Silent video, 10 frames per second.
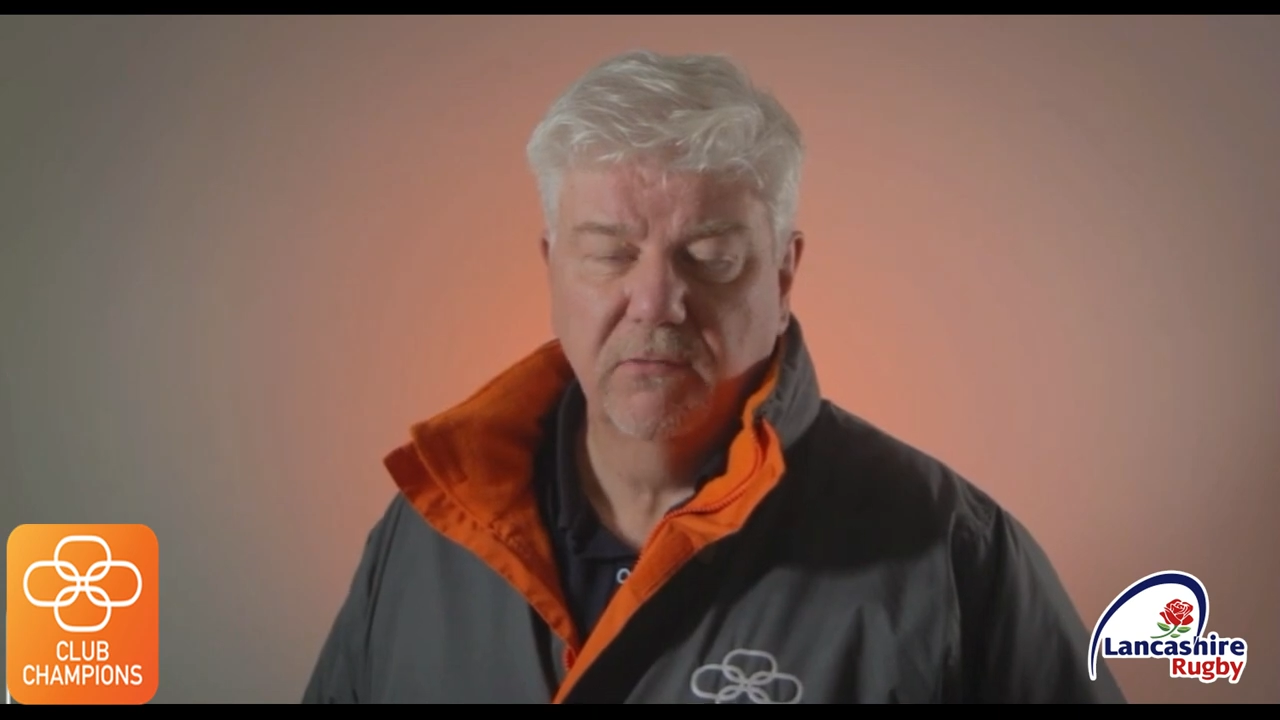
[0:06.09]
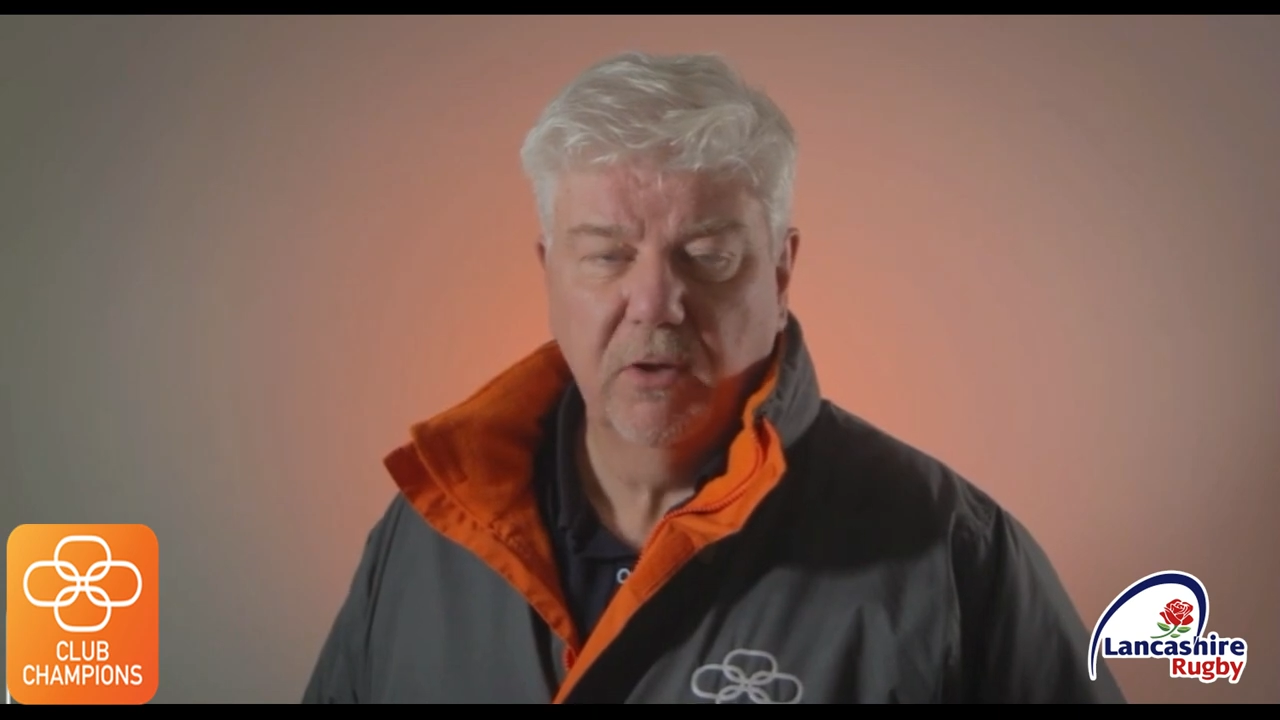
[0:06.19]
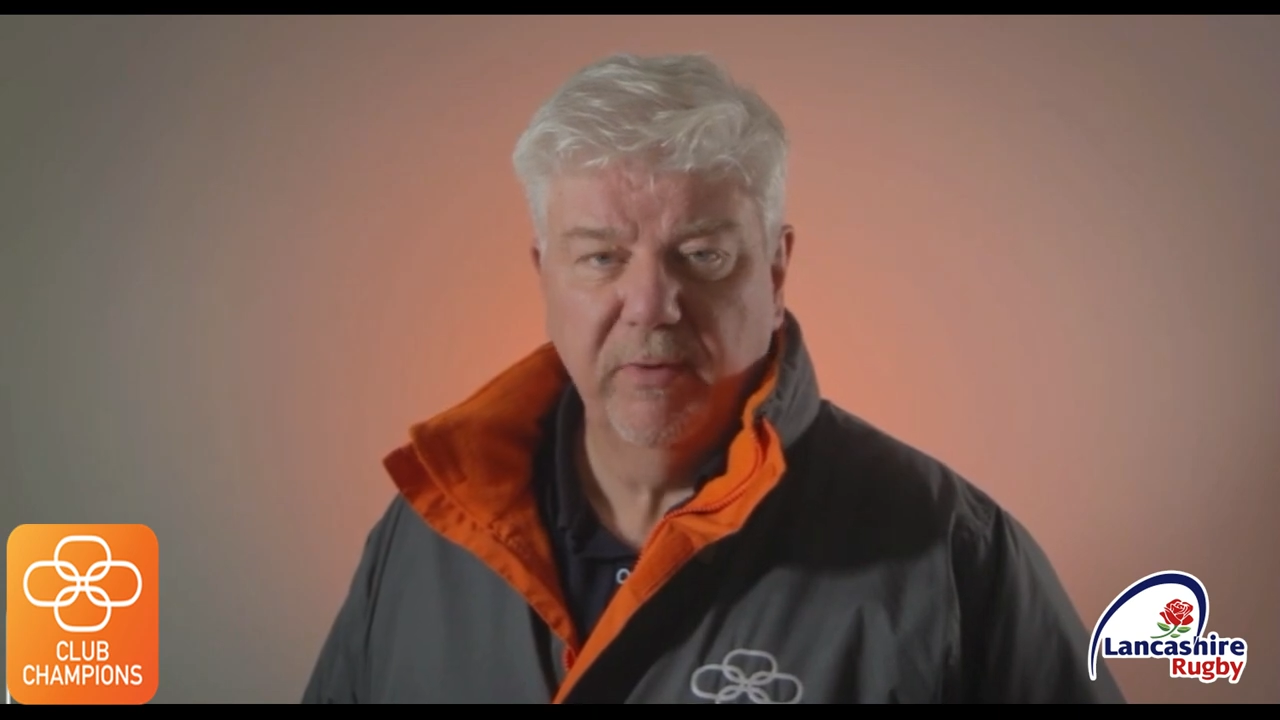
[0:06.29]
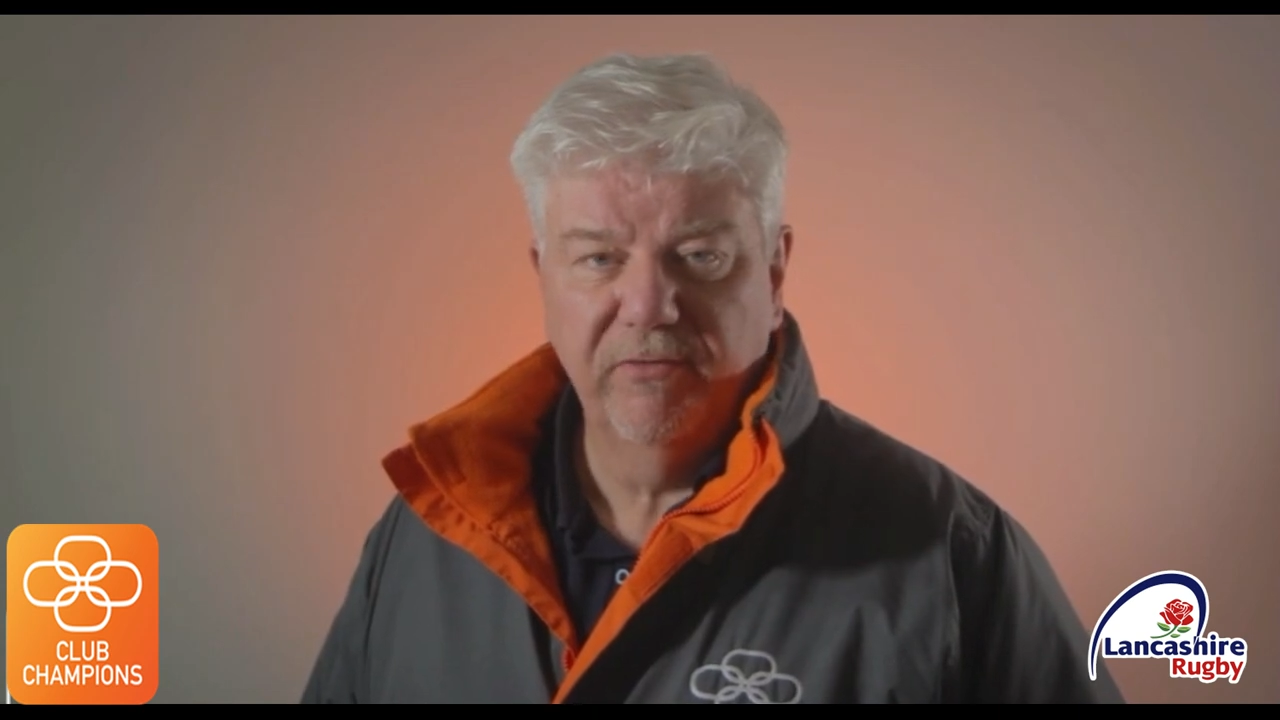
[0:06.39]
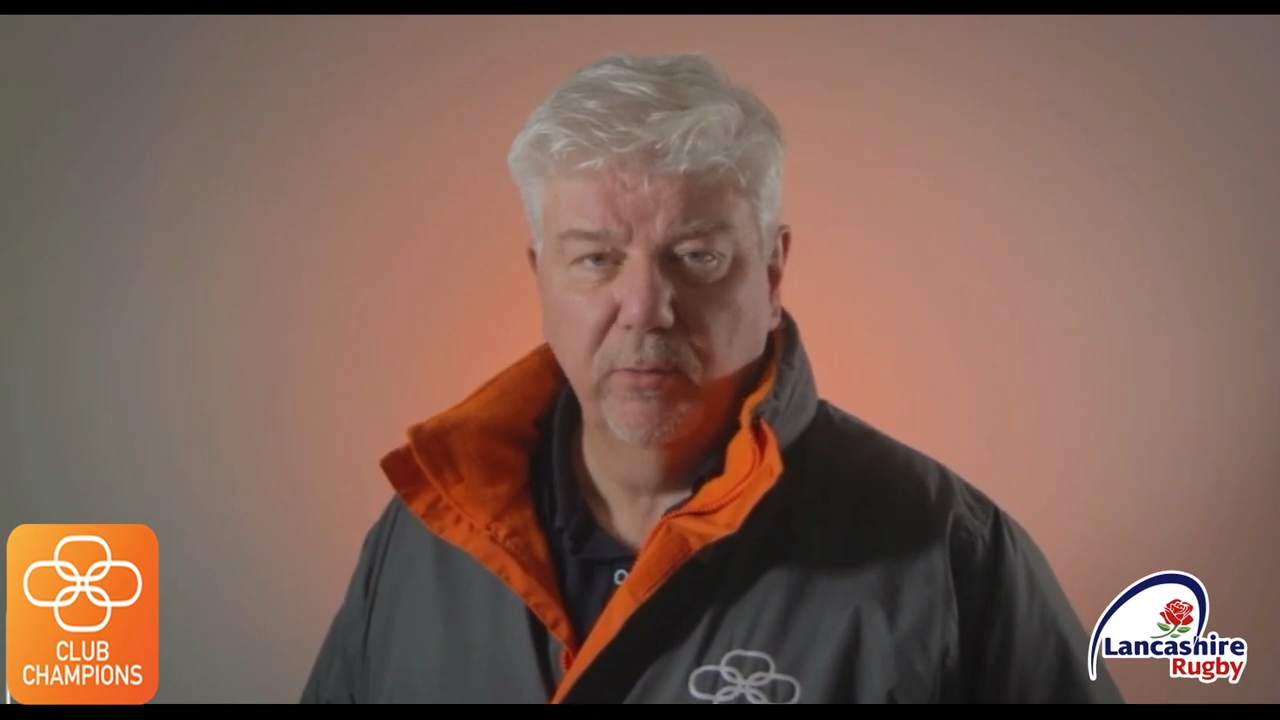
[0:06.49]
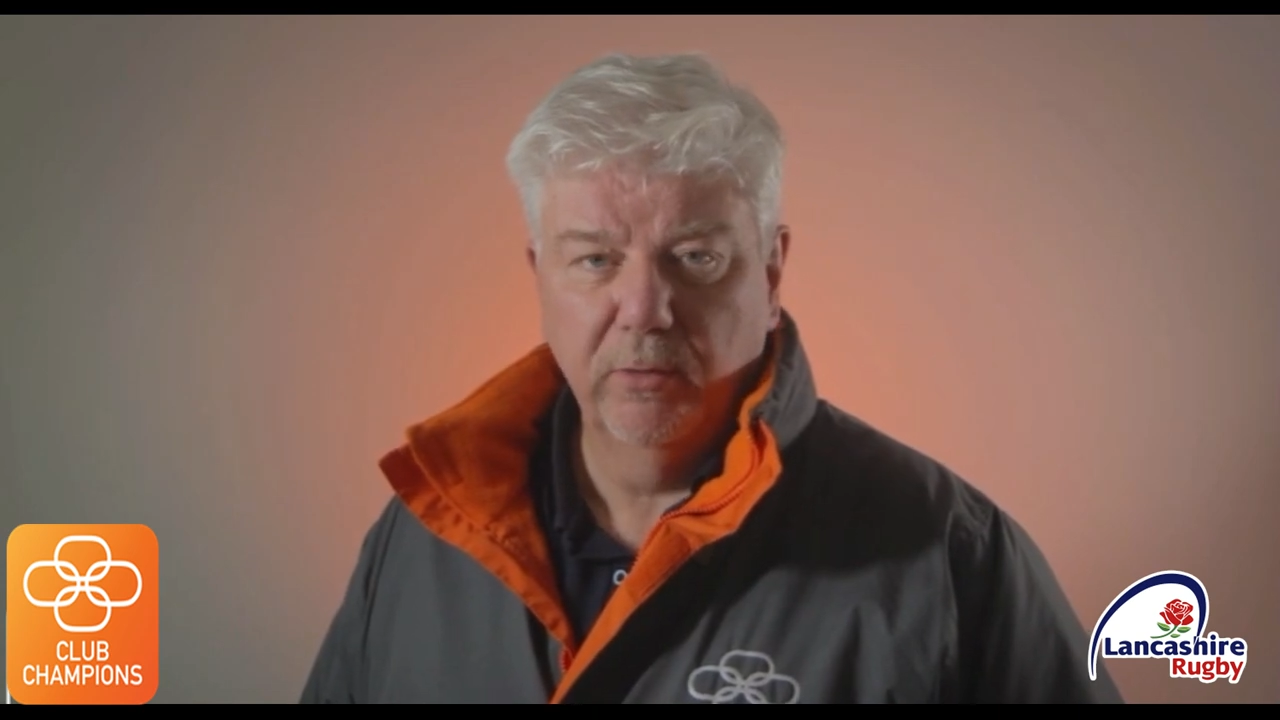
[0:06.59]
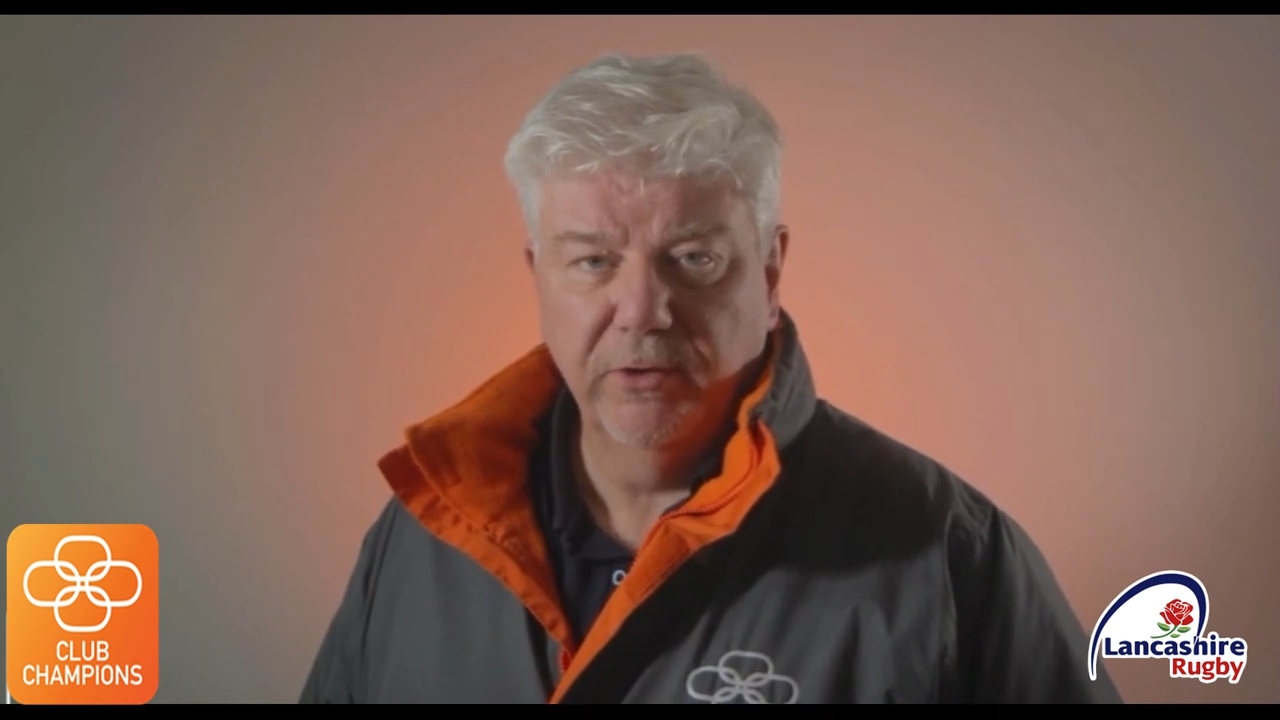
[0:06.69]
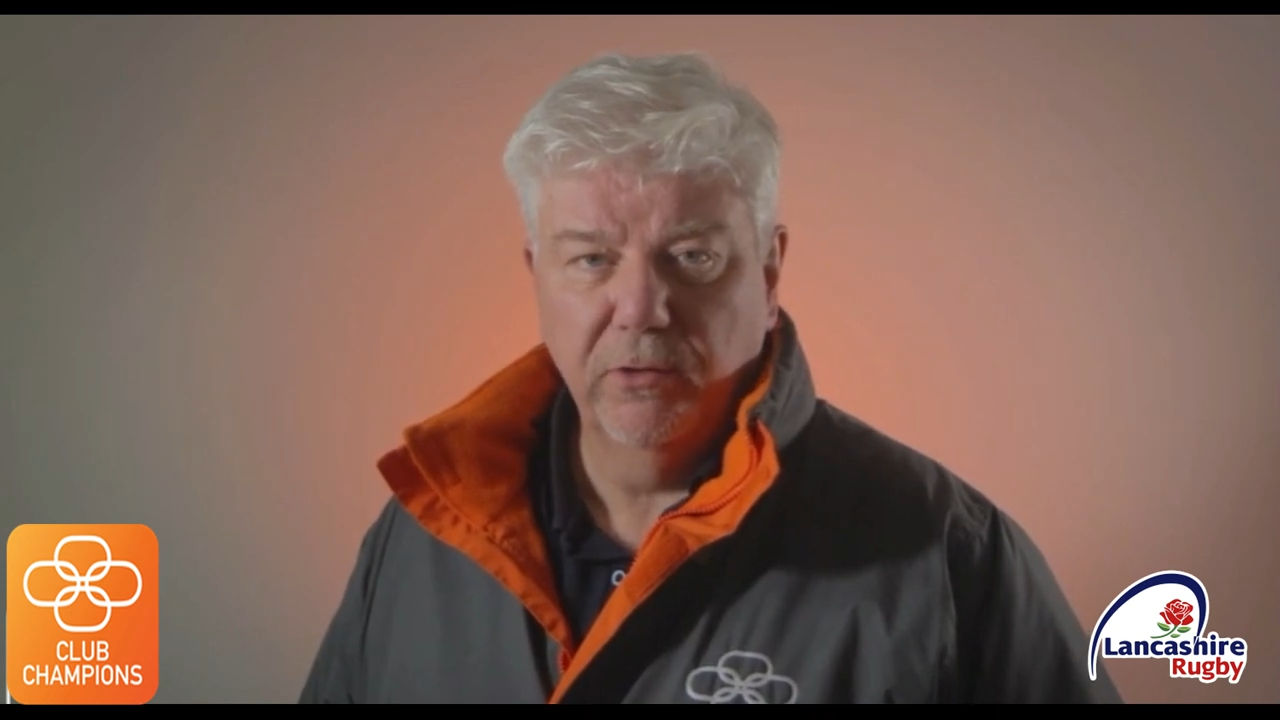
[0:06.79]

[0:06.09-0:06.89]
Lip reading: Rugby Football